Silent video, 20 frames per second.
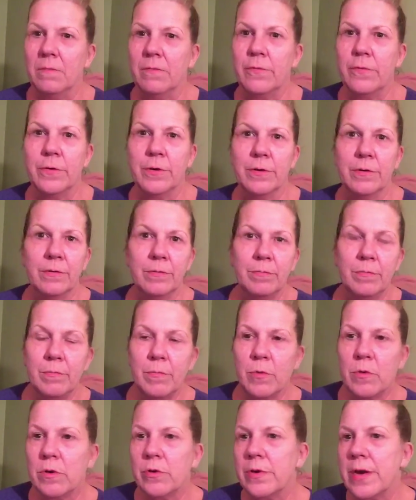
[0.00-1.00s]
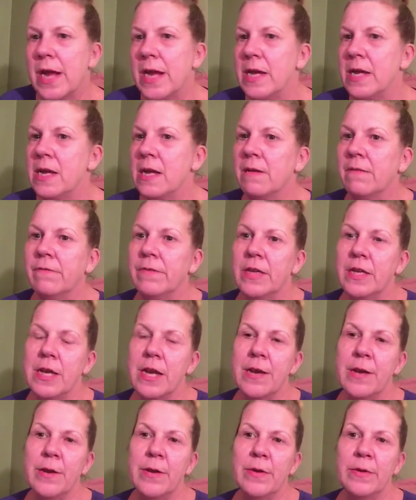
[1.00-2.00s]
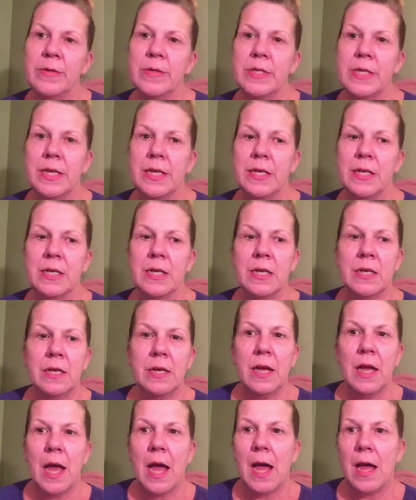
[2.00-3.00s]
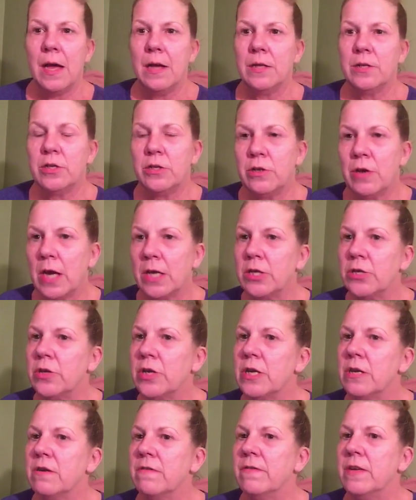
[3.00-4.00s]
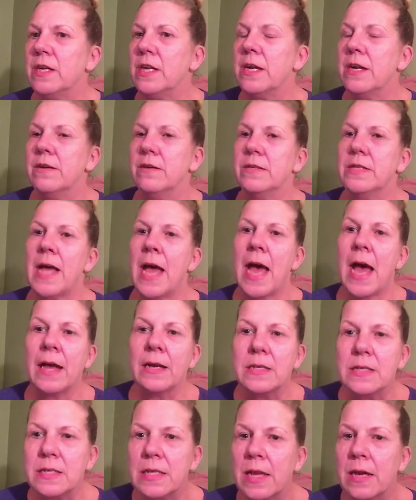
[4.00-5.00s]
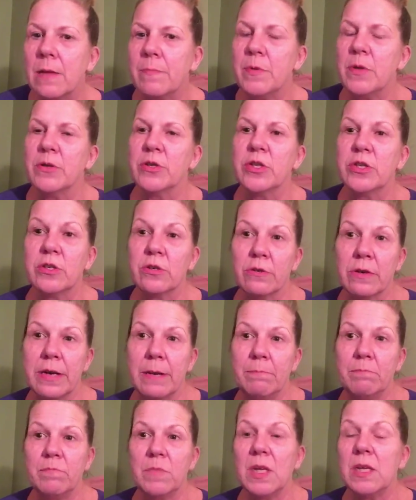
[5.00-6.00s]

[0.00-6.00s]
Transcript: for creating videos and structuring your videos, how to set up your script.